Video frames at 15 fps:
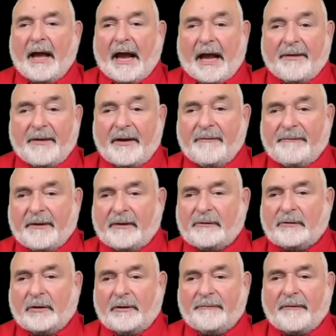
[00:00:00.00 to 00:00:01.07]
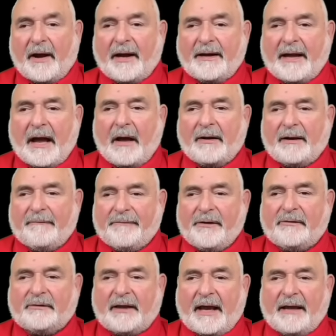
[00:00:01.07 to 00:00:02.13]
and the defense could find out if
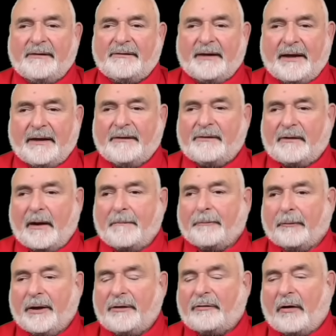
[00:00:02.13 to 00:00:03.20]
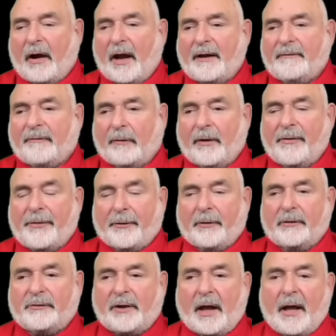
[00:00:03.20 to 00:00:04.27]
this case ends up retried for a
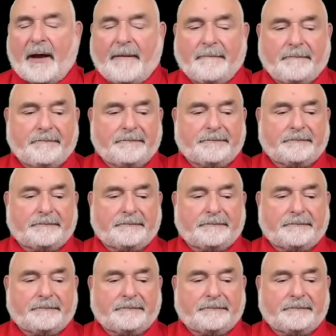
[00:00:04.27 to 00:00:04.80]
third time.